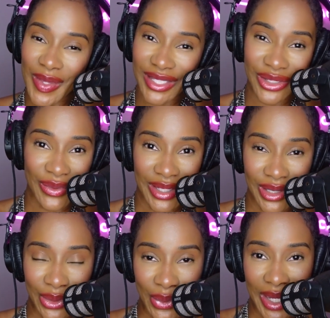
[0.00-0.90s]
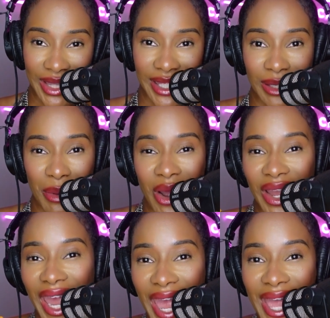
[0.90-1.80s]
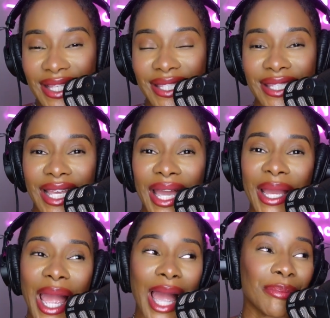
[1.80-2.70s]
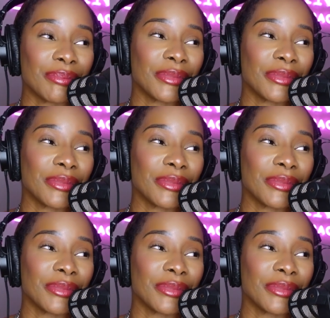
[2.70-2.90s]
that you enjoyed this podcast. I'm